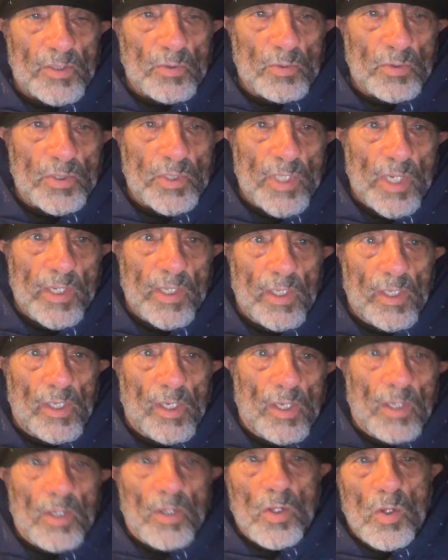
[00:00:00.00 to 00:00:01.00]
to say
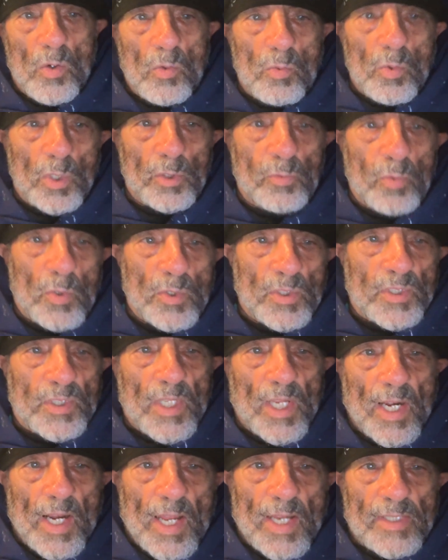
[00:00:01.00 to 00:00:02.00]
what was
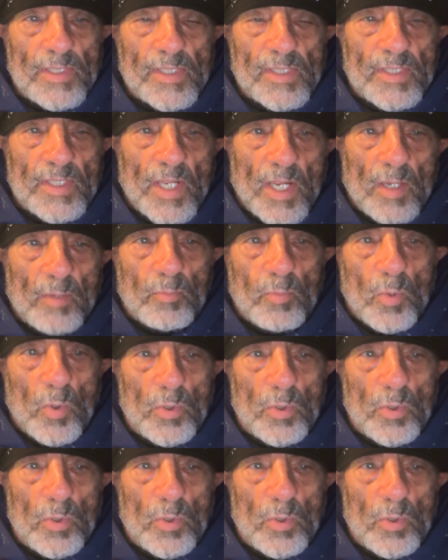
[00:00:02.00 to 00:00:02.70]
the last step.